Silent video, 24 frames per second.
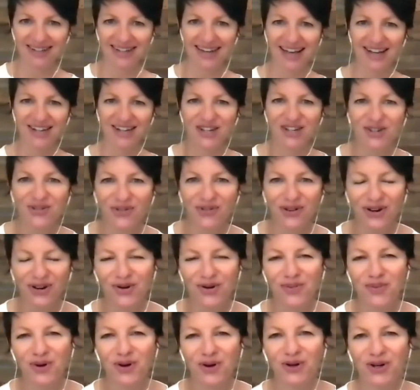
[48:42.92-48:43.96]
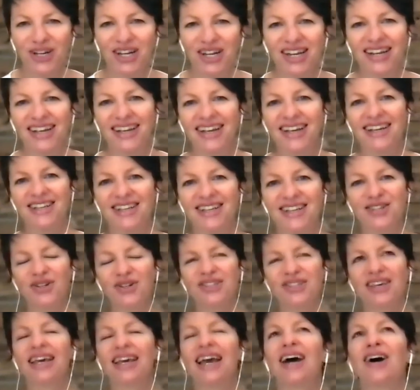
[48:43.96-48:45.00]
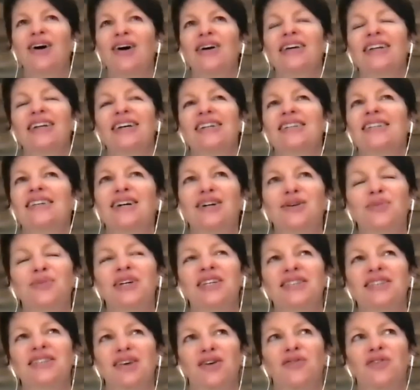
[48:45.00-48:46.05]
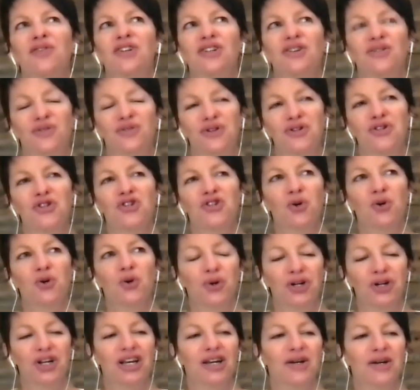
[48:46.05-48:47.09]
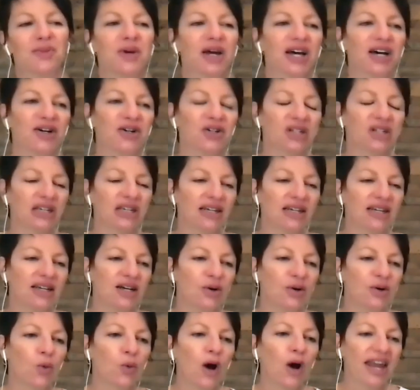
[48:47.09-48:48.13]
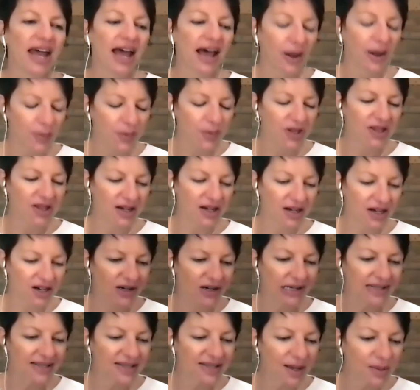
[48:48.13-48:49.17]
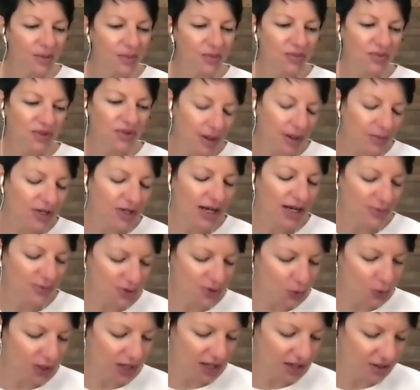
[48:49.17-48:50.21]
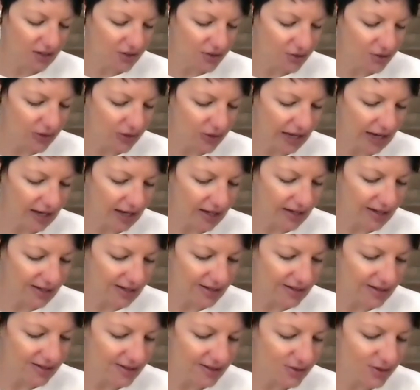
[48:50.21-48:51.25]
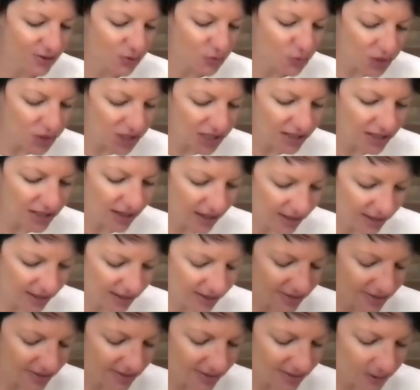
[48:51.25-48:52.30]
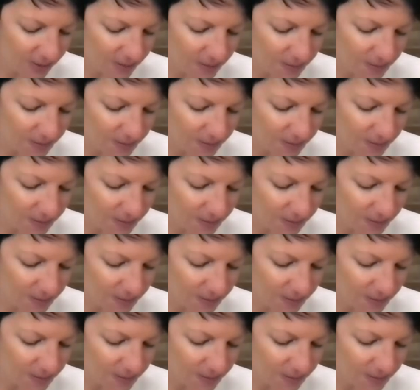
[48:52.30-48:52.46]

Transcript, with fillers: not just for your opponent so it's like how can i tell myself a different story about what happened there and some sometimes the way to do that is to realize